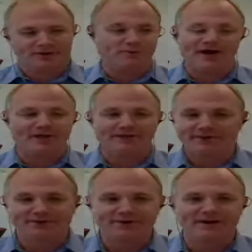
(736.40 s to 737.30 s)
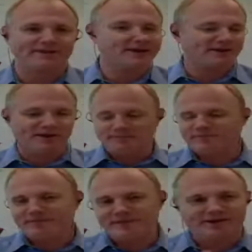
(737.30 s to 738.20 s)
go, wow, that sounds great. And then the
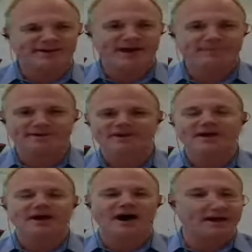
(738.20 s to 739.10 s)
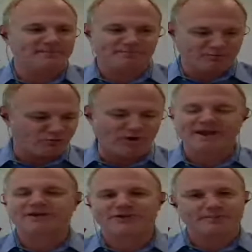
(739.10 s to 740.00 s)
next step is, I am
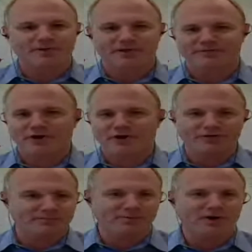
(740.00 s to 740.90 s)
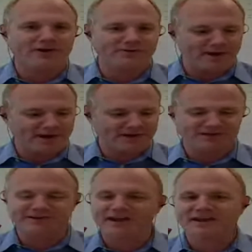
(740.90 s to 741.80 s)
great at jumping on the phones and
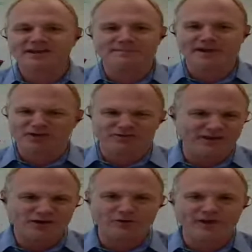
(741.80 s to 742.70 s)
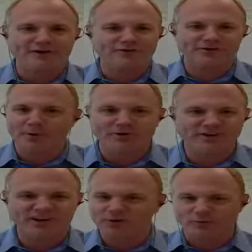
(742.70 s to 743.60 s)
prospecting, sending emails, veto letters, smoke
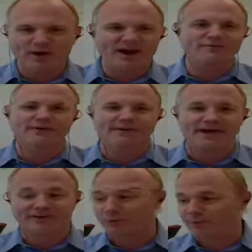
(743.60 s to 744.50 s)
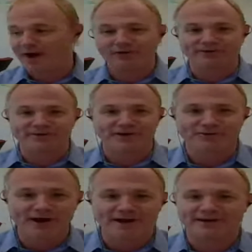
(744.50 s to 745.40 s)
signals, whatever it takes. You go, wow, it sounds
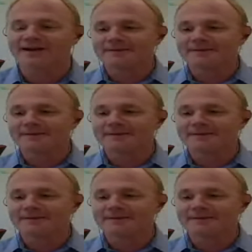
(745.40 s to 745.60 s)
great.